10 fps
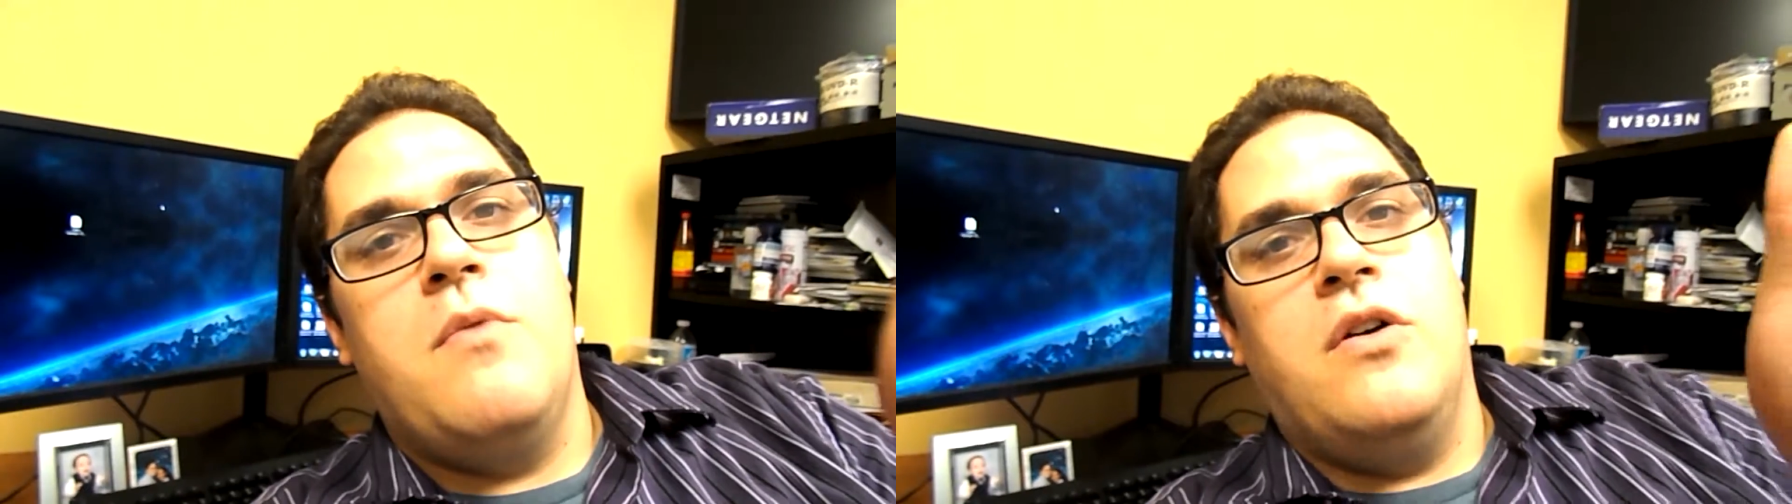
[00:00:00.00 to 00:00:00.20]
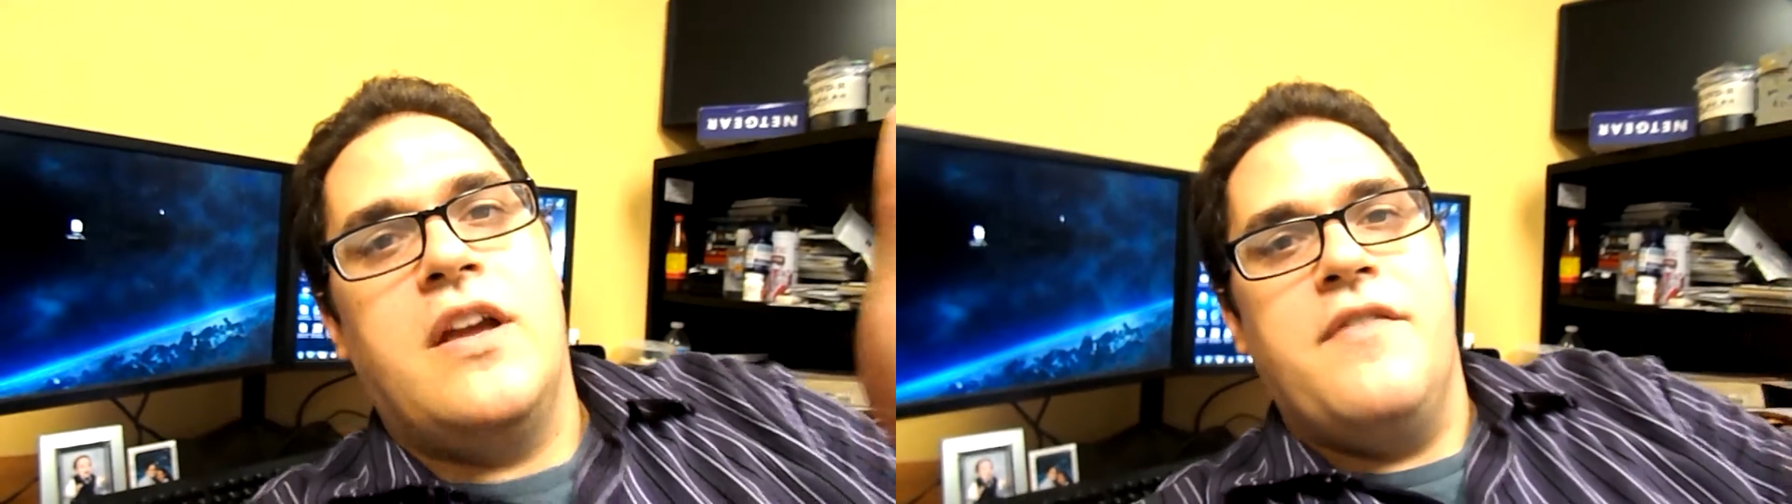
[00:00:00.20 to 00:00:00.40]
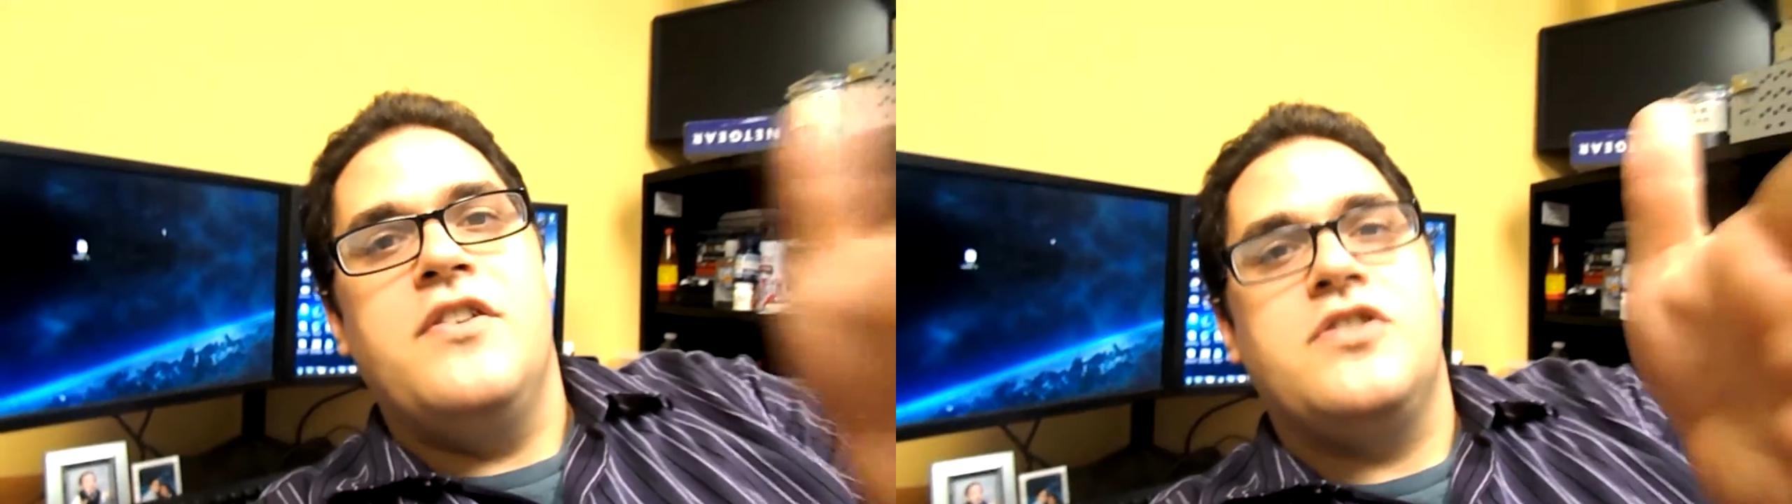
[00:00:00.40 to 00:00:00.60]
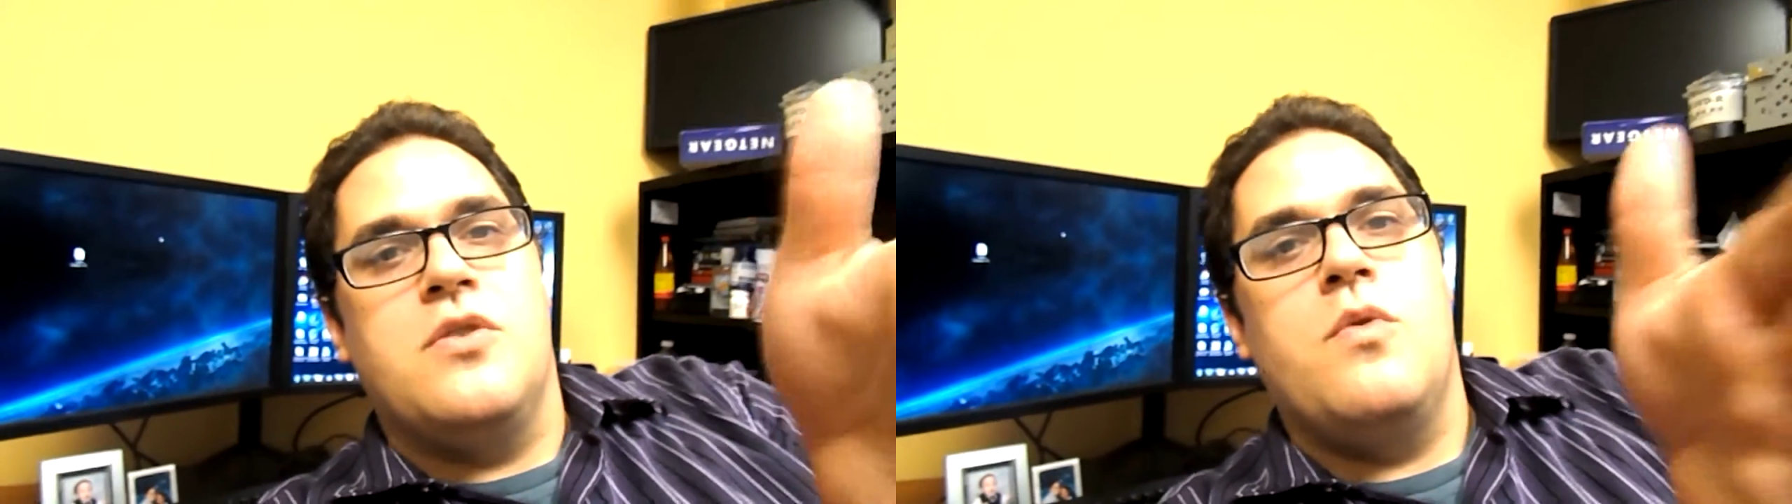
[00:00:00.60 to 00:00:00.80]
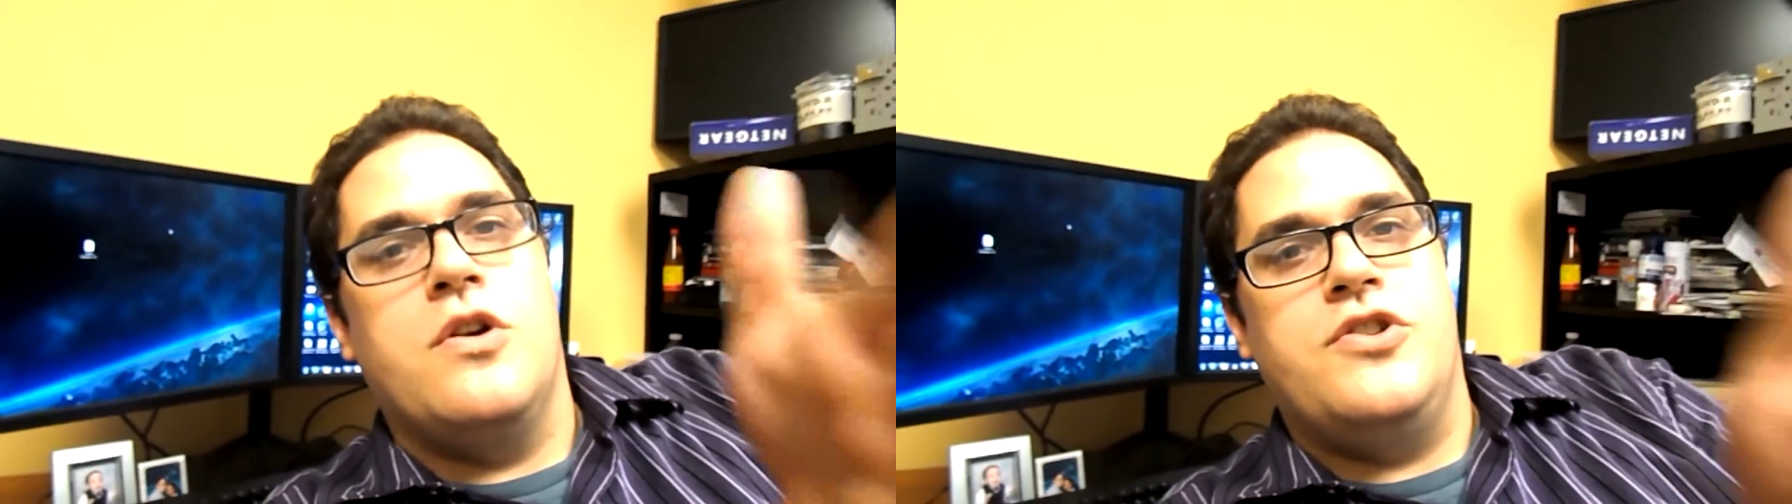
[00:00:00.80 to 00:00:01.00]
well, give us
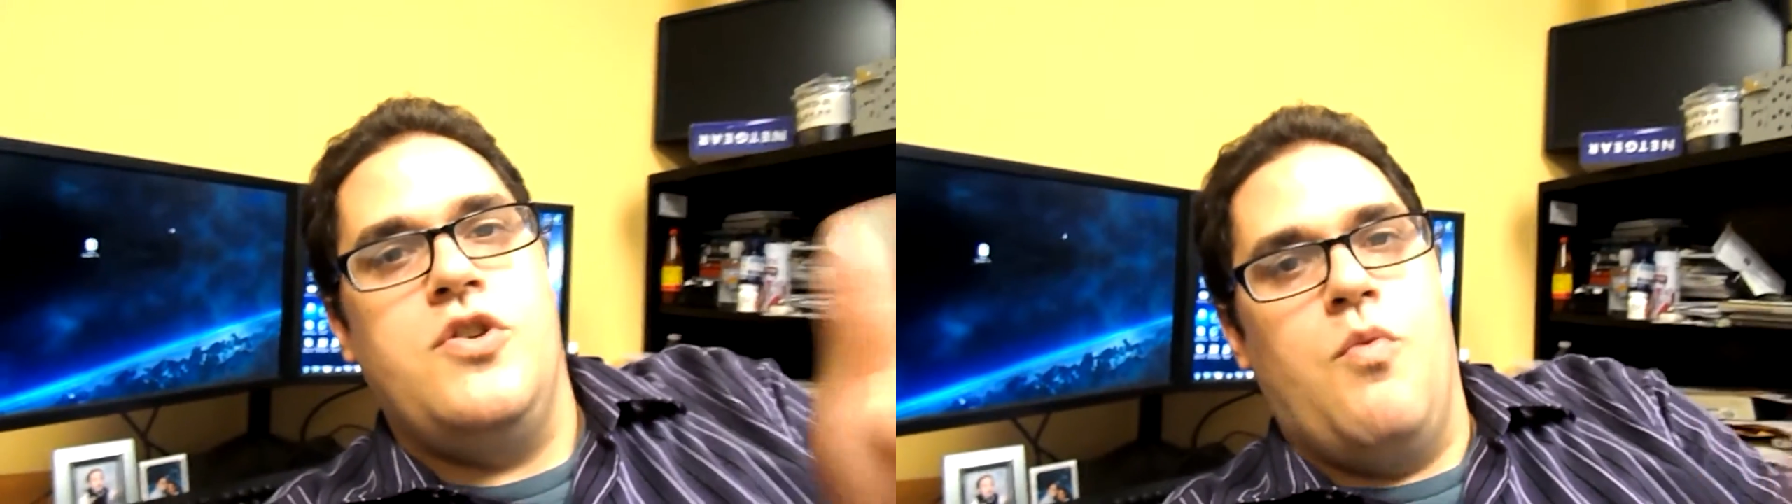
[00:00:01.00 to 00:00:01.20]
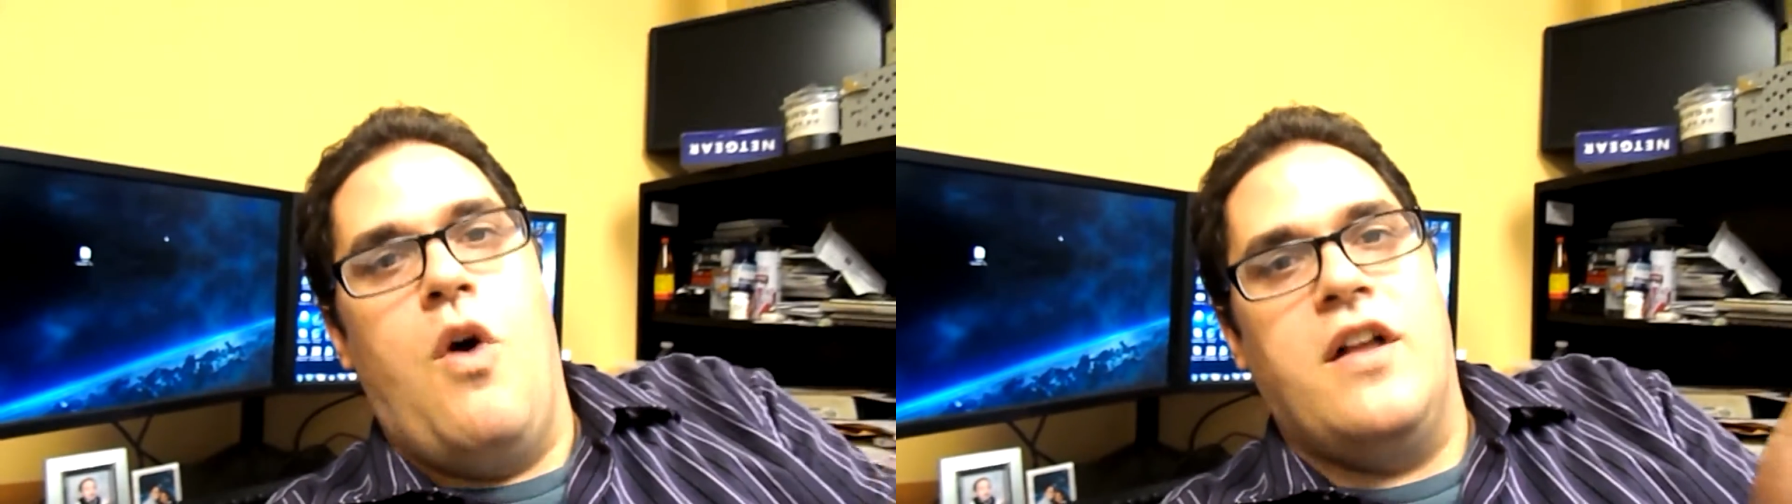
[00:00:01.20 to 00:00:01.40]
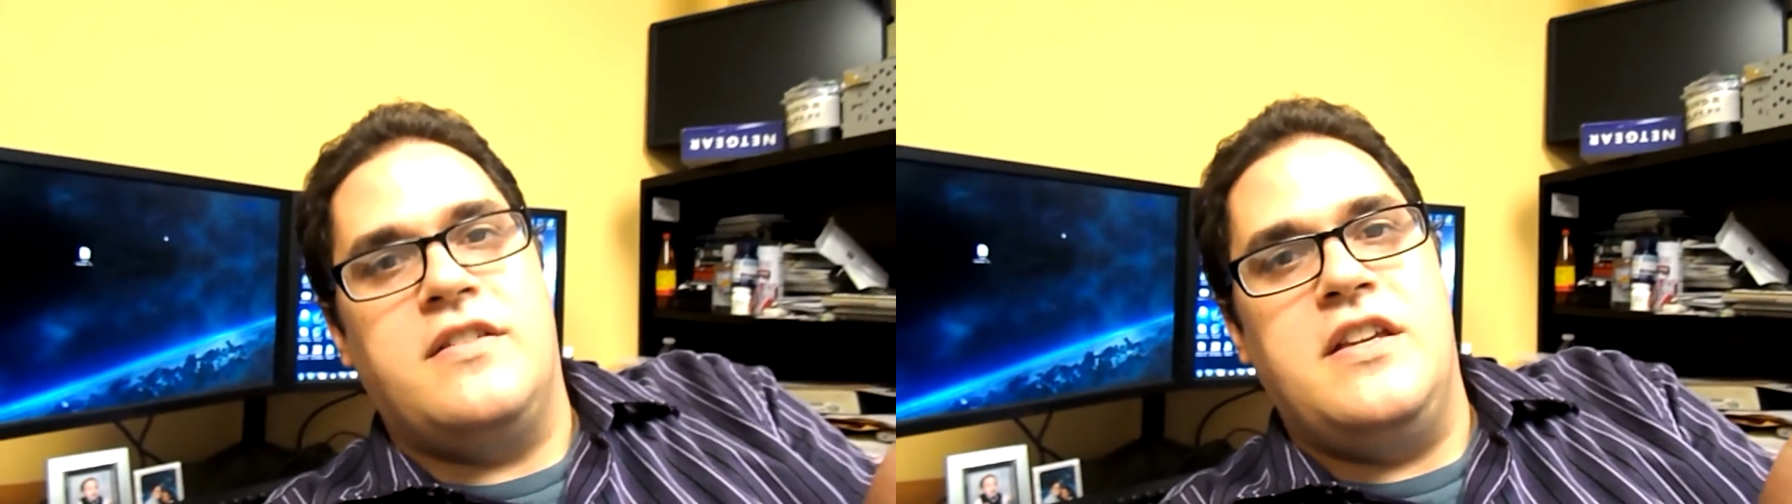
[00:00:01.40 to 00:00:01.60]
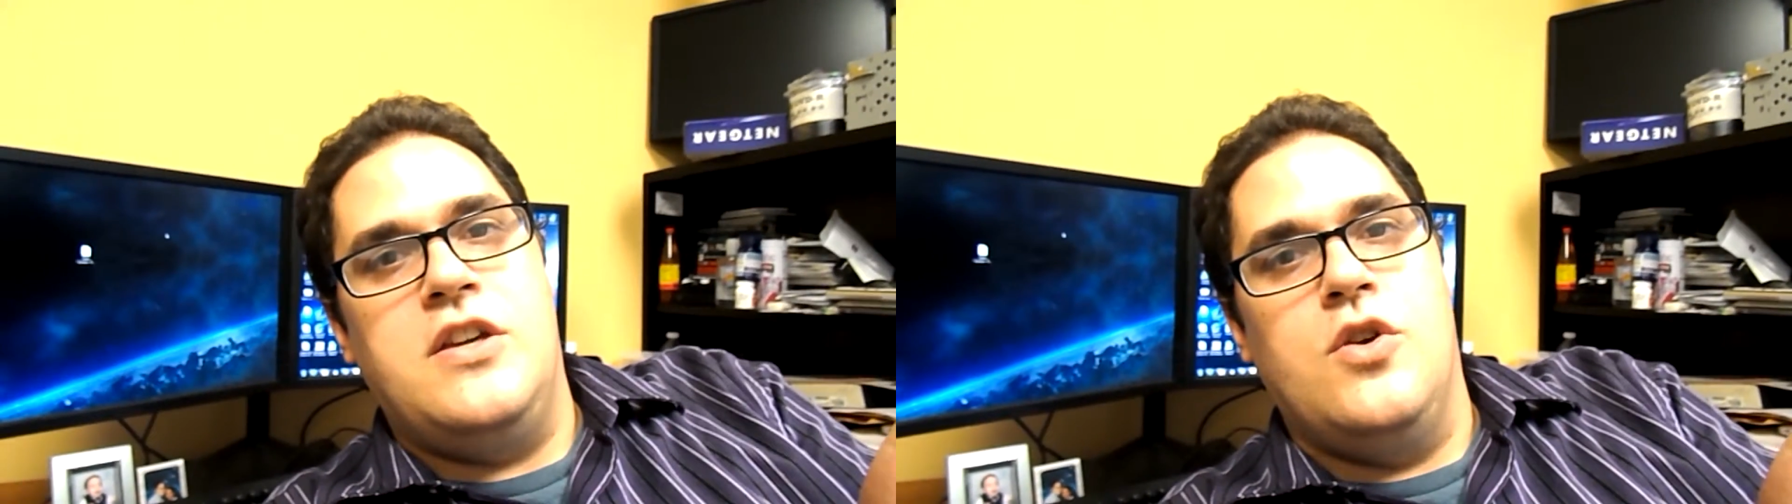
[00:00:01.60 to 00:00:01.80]
the words you want to